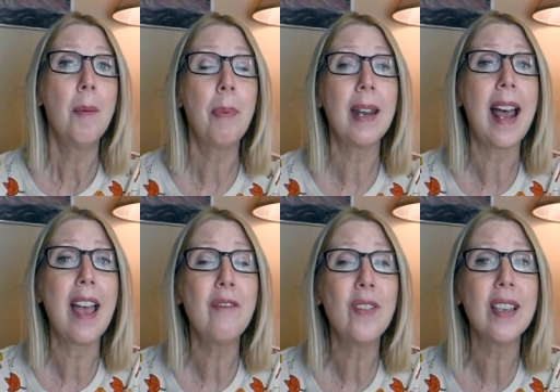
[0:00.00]
but
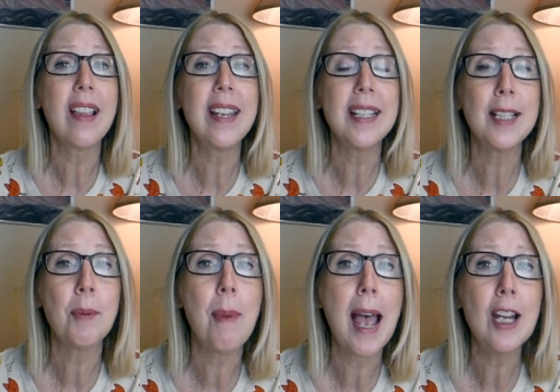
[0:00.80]
I feel like it's
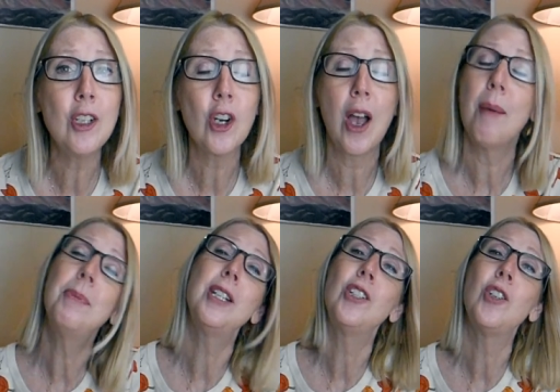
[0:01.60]
my
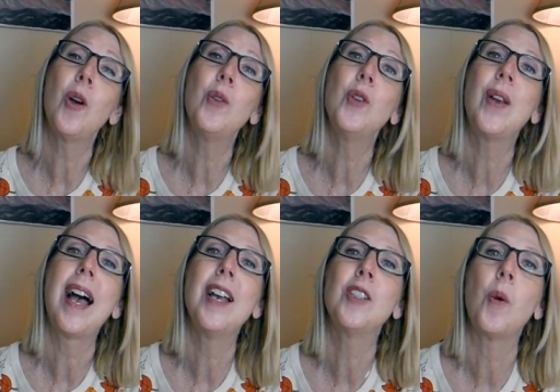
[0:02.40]
job to show you
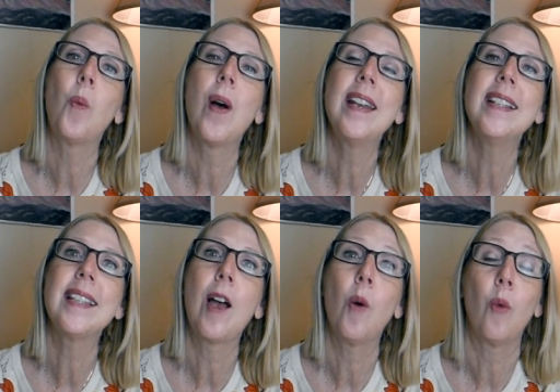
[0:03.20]
guys what is
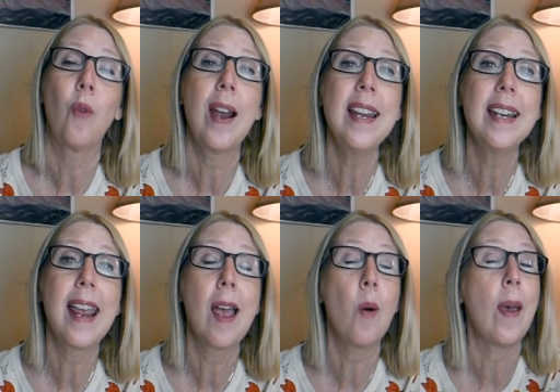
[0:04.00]
out right
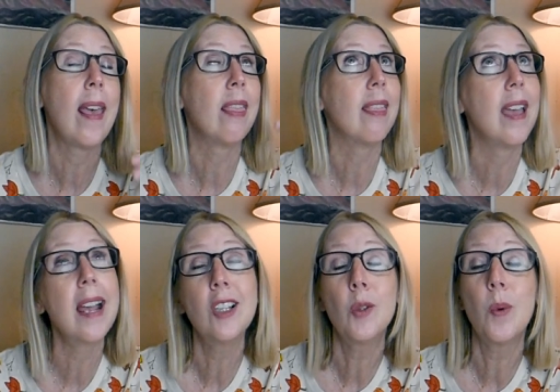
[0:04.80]
now, and
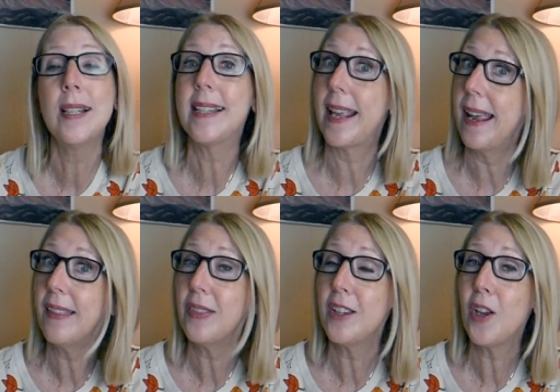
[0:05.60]
that's what's
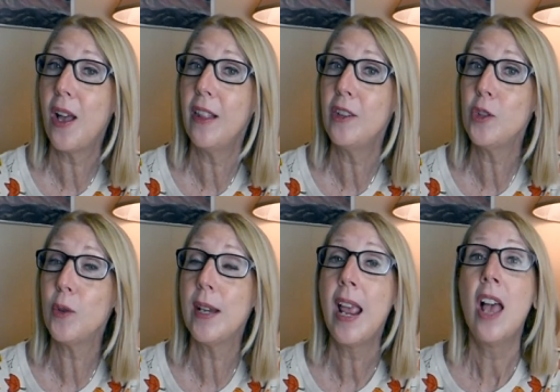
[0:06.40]
at the Dollar
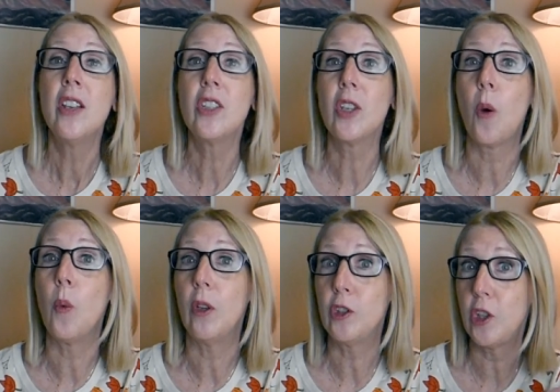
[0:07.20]
Tree. So
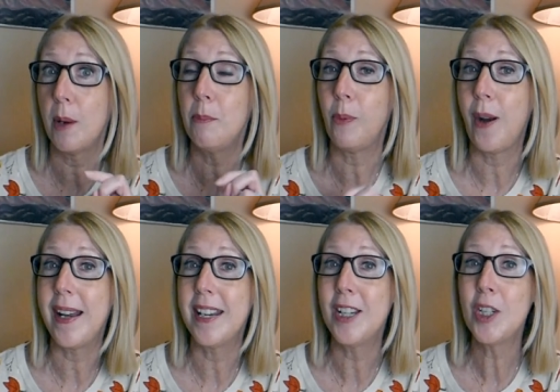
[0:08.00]
we'll jump
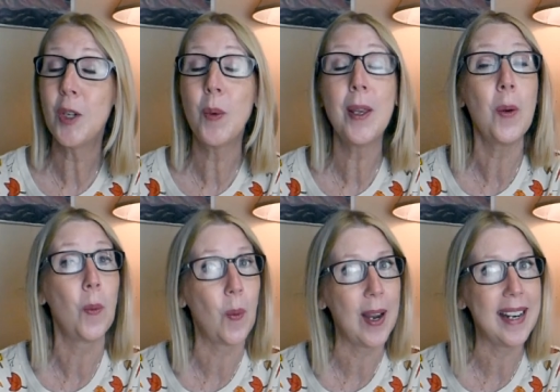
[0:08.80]
right into it.
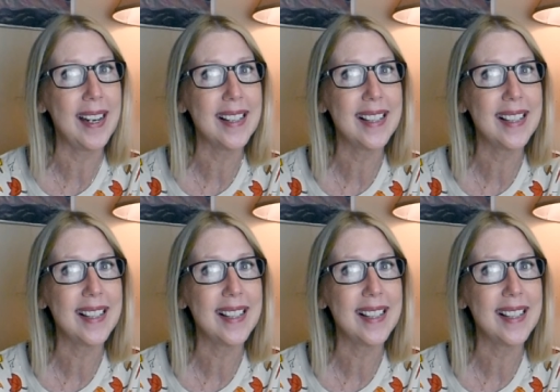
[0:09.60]
What do you